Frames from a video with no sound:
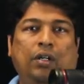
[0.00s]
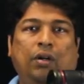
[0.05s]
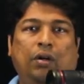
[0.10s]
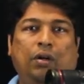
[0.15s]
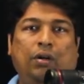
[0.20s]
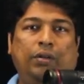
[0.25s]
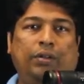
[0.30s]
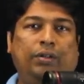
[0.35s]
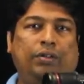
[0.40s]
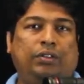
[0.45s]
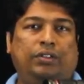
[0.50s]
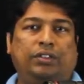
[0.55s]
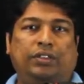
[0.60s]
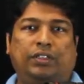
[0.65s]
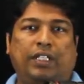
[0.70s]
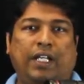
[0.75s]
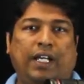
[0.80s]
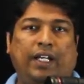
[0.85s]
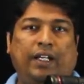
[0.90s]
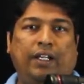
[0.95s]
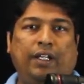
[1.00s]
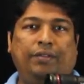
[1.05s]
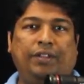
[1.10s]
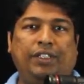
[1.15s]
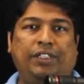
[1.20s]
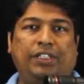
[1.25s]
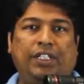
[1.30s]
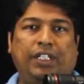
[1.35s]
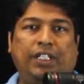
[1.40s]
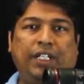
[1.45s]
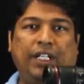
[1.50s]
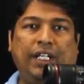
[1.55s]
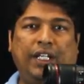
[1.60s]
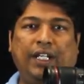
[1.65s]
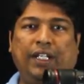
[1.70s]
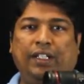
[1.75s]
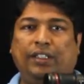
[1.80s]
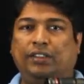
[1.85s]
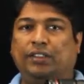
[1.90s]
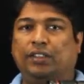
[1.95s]
or you're just having shaky
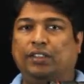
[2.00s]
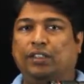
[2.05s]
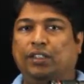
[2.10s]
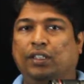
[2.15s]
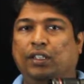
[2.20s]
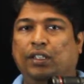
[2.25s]
hands.